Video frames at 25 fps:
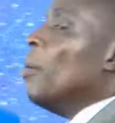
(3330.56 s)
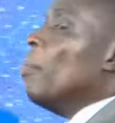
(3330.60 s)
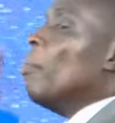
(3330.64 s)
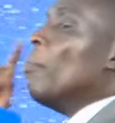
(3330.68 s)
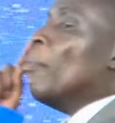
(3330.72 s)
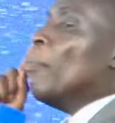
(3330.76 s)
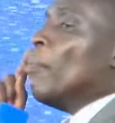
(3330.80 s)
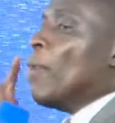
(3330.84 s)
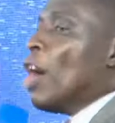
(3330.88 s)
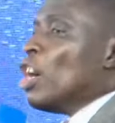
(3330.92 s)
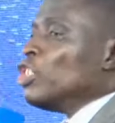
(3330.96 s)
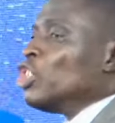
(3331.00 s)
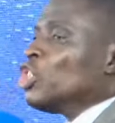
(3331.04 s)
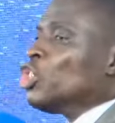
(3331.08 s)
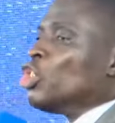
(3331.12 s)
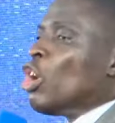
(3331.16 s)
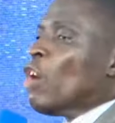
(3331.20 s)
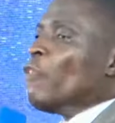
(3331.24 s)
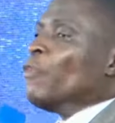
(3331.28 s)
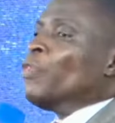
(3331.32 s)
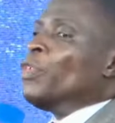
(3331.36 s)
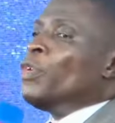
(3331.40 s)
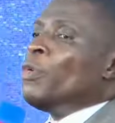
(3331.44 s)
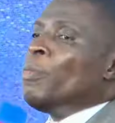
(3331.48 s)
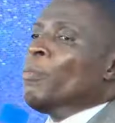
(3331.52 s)
zaali most
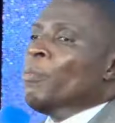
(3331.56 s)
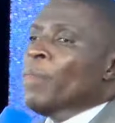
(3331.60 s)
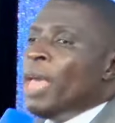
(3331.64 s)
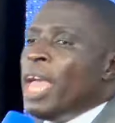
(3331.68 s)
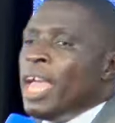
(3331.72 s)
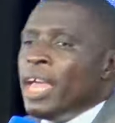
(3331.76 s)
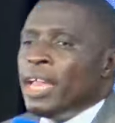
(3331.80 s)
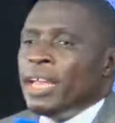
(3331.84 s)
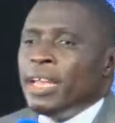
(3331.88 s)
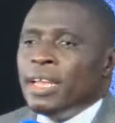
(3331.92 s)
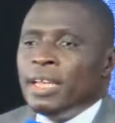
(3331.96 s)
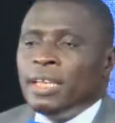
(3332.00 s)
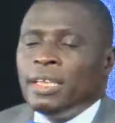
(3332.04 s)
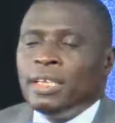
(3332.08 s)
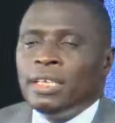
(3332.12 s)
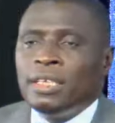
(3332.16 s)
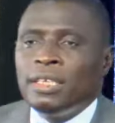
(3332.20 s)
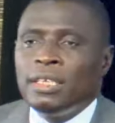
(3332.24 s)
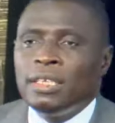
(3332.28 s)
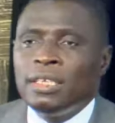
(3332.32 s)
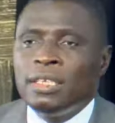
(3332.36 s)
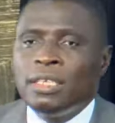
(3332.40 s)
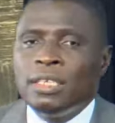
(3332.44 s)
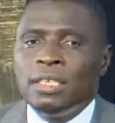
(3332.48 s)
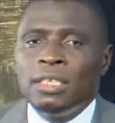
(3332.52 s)
of you men
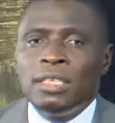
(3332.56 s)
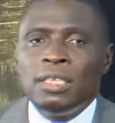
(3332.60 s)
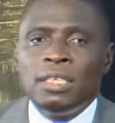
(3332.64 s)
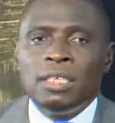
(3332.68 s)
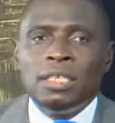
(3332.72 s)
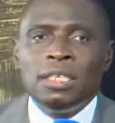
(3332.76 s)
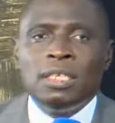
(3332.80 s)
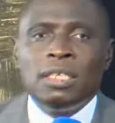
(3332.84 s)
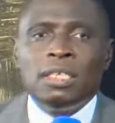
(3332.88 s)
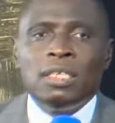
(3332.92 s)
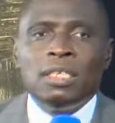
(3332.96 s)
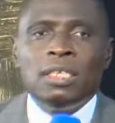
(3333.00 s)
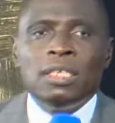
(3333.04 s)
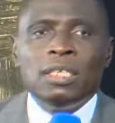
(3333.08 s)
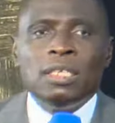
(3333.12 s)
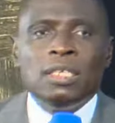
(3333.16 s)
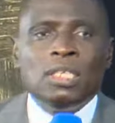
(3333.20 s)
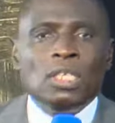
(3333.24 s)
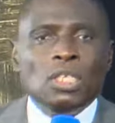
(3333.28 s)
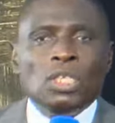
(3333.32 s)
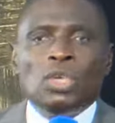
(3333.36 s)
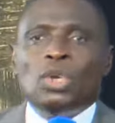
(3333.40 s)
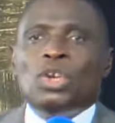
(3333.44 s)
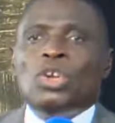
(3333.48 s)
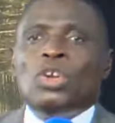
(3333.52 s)
abasinga kumwe
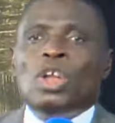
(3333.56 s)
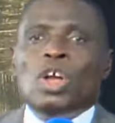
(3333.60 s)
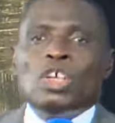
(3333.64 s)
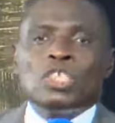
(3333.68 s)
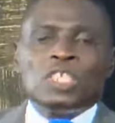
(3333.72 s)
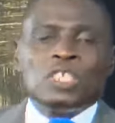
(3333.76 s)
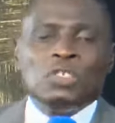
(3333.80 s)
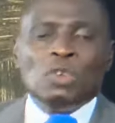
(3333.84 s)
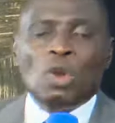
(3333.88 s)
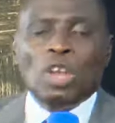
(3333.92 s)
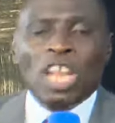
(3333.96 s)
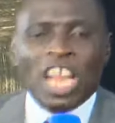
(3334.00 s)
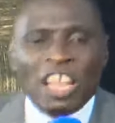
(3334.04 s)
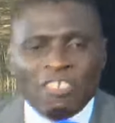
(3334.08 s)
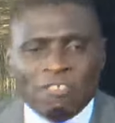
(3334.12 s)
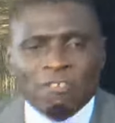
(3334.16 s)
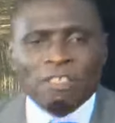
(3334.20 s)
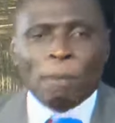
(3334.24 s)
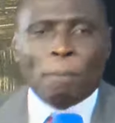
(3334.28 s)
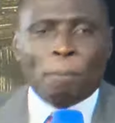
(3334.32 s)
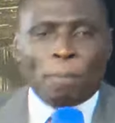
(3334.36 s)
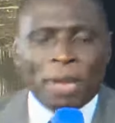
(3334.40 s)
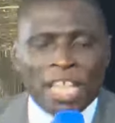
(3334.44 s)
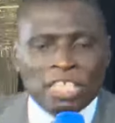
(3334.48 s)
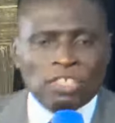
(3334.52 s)
abasajja you lost, you
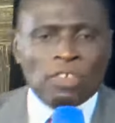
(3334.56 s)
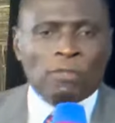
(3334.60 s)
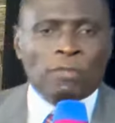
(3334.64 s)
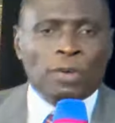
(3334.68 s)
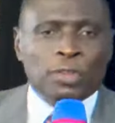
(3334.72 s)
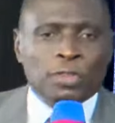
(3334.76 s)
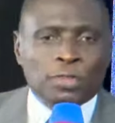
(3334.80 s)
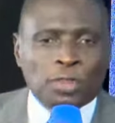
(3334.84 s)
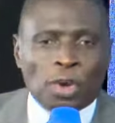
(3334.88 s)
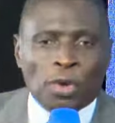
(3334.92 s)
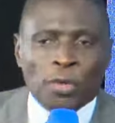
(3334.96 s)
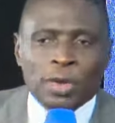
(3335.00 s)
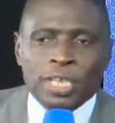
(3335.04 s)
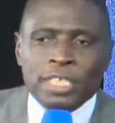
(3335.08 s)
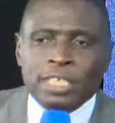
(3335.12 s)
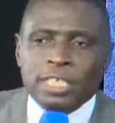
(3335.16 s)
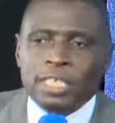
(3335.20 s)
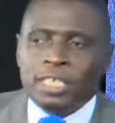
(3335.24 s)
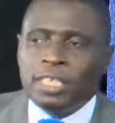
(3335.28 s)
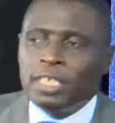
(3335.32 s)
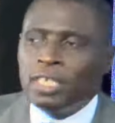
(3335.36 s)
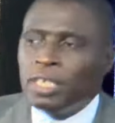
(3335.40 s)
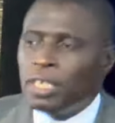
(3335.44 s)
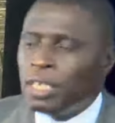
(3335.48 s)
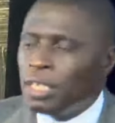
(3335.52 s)
lost the place of authority
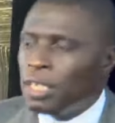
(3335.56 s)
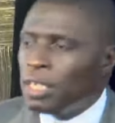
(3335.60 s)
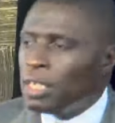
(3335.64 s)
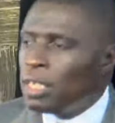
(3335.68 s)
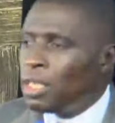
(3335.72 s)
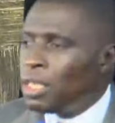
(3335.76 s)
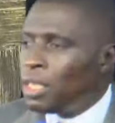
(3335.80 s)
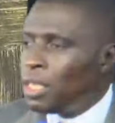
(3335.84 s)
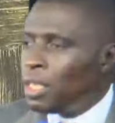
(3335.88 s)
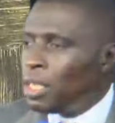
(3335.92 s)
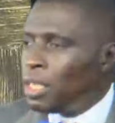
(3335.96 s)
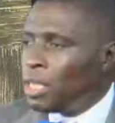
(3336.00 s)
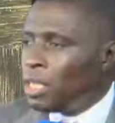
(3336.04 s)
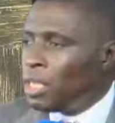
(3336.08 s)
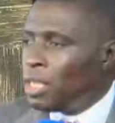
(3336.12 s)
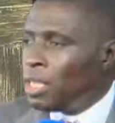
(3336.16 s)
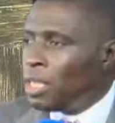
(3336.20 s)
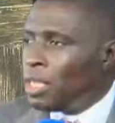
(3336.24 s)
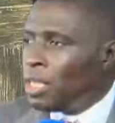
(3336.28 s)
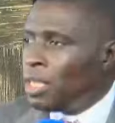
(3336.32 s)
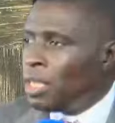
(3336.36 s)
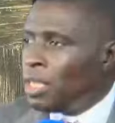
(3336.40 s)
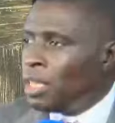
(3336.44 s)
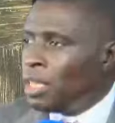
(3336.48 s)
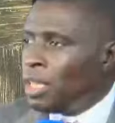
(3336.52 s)
mwava mu kifo
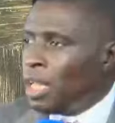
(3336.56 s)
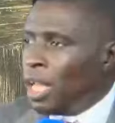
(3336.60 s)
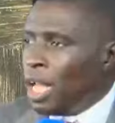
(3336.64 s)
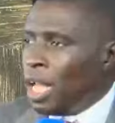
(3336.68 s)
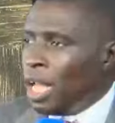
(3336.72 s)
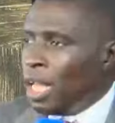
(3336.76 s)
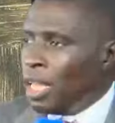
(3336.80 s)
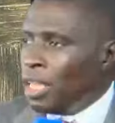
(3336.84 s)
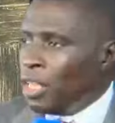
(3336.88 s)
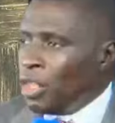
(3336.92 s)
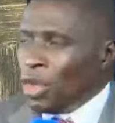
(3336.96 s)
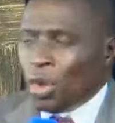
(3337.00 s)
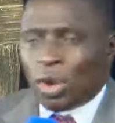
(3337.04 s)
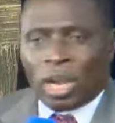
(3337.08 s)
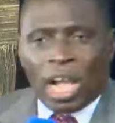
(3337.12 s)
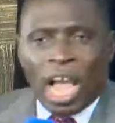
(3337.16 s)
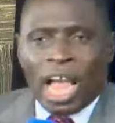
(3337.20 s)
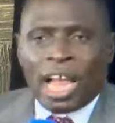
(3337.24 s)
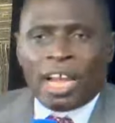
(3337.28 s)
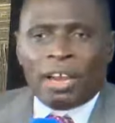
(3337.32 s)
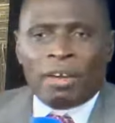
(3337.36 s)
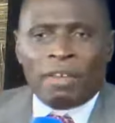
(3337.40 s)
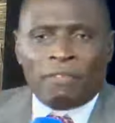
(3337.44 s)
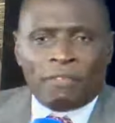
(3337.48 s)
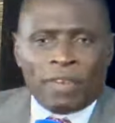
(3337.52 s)
eky'obuyinza you
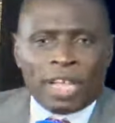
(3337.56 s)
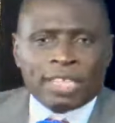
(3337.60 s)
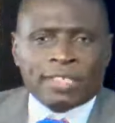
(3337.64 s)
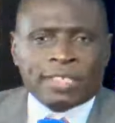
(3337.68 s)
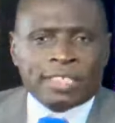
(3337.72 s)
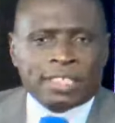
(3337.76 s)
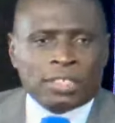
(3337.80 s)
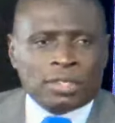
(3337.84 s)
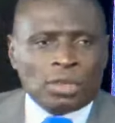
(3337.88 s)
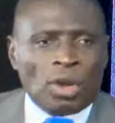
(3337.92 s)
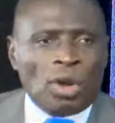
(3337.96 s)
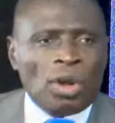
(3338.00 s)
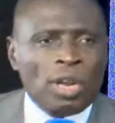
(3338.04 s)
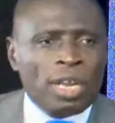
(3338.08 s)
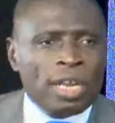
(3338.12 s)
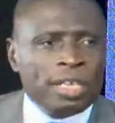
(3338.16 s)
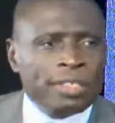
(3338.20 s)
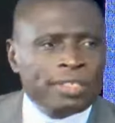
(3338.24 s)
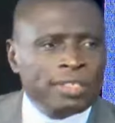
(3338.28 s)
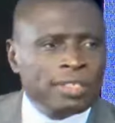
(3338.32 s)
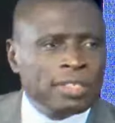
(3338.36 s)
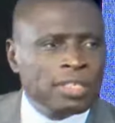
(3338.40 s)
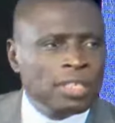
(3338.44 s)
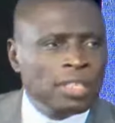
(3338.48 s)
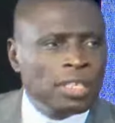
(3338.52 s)
can't reverse
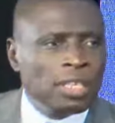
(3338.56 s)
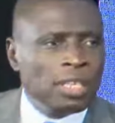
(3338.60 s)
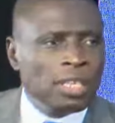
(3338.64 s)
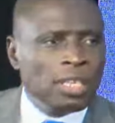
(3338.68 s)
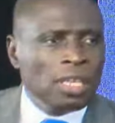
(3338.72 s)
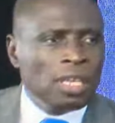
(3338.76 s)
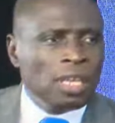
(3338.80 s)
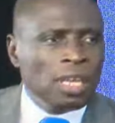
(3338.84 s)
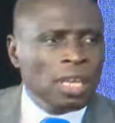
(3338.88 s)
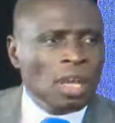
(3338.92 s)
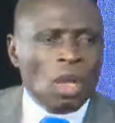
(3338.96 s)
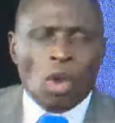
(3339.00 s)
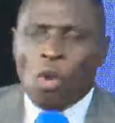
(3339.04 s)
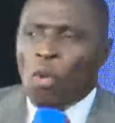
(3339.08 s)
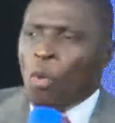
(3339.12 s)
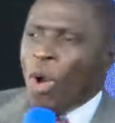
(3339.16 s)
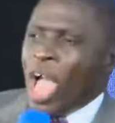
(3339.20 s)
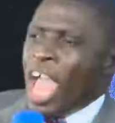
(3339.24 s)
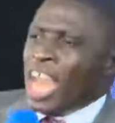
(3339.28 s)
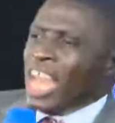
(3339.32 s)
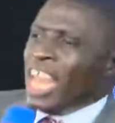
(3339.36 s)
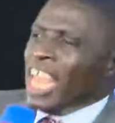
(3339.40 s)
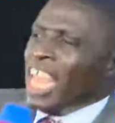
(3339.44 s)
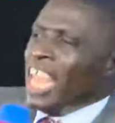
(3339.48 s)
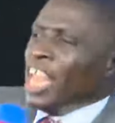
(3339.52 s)
disorders temusobola
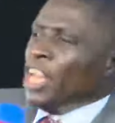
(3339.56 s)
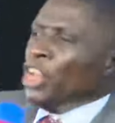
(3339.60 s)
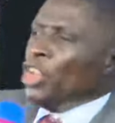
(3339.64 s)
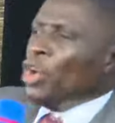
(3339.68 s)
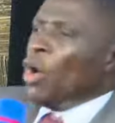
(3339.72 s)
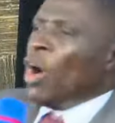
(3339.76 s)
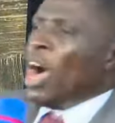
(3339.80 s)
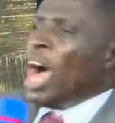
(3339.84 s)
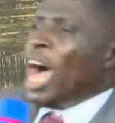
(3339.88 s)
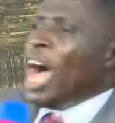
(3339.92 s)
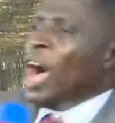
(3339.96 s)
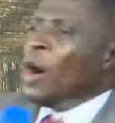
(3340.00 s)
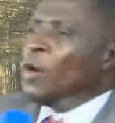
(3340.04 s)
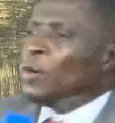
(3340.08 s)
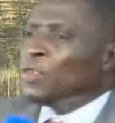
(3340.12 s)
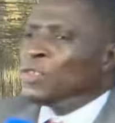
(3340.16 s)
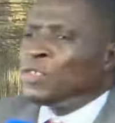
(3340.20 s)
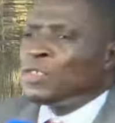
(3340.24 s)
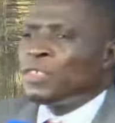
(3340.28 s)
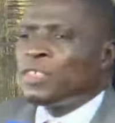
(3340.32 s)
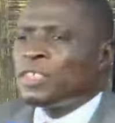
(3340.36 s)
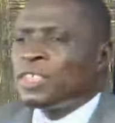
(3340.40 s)
when in your house